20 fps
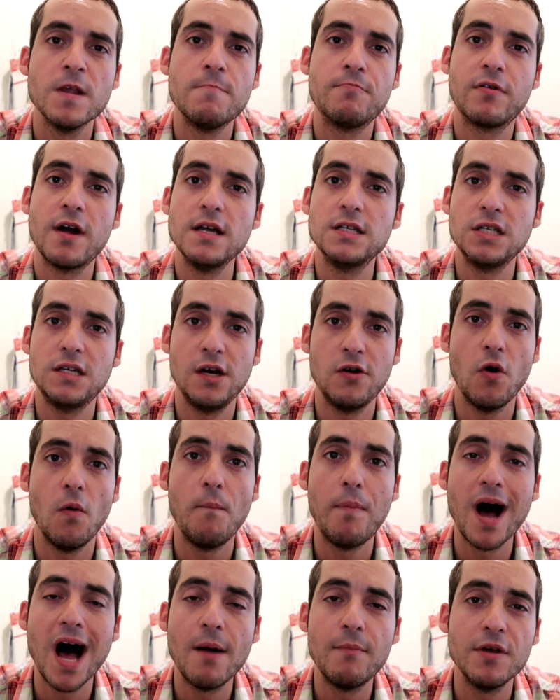President
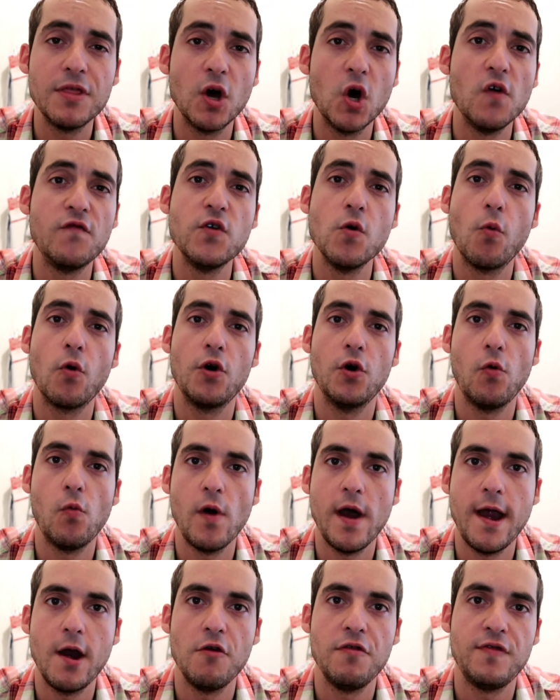Obama, though, if you weren't
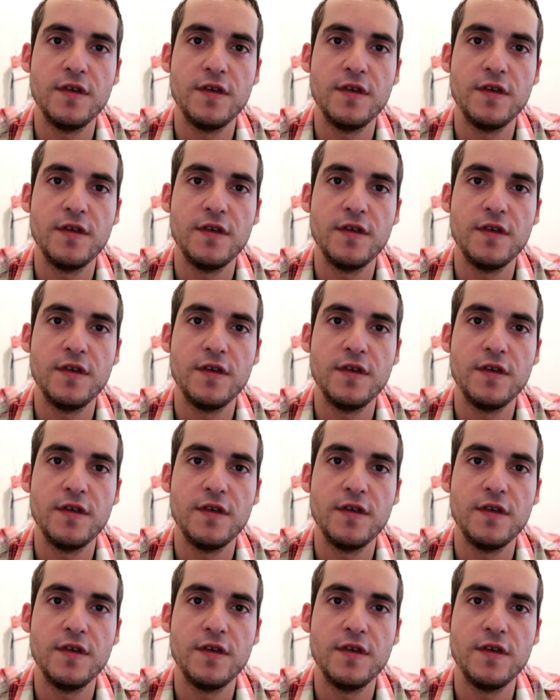aware,